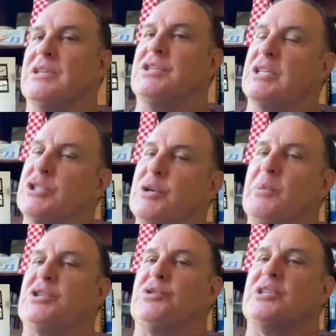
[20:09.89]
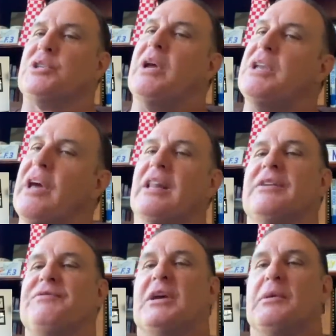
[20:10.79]
Because you had so much thrust to weight and you had a
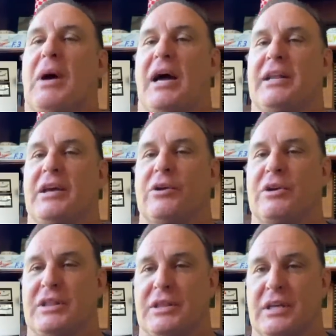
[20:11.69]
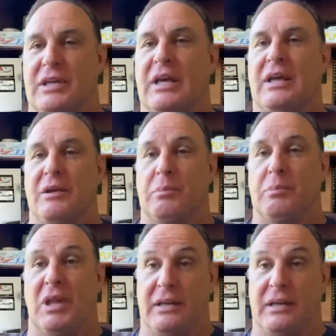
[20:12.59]
lifting body underneath the
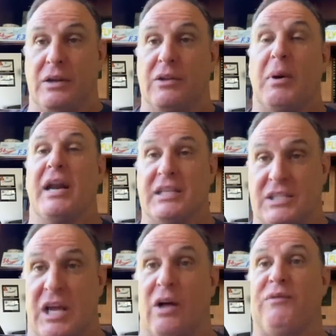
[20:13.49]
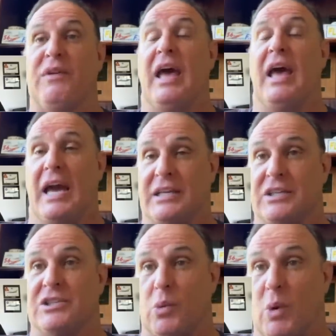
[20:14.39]
plane. You know, the body itself
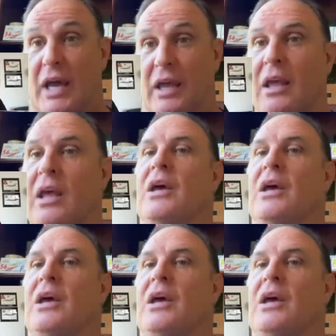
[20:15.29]
acts as a wing.